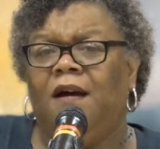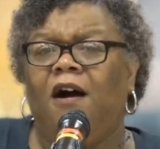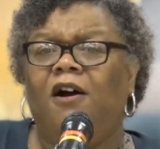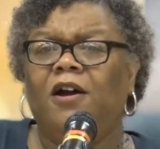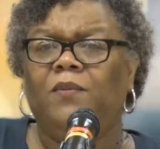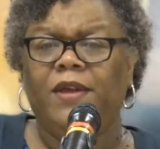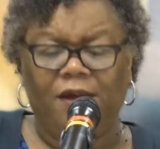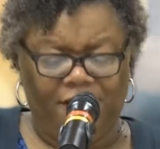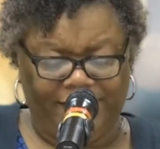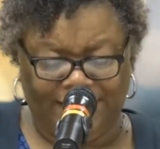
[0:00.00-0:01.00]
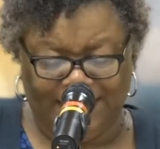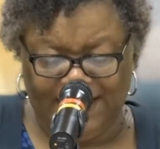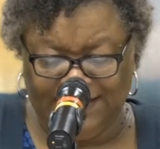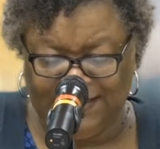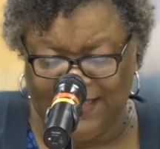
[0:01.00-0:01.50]
Are we on a
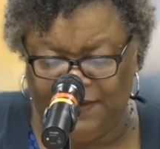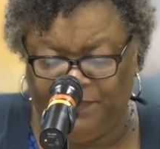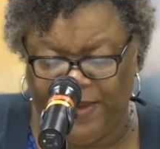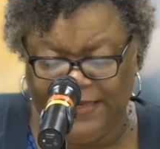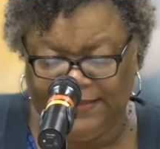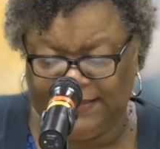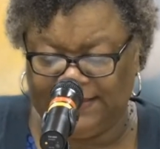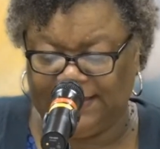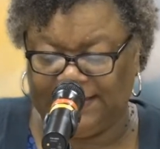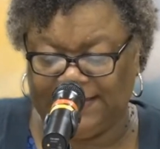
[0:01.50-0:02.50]
day-to-day basis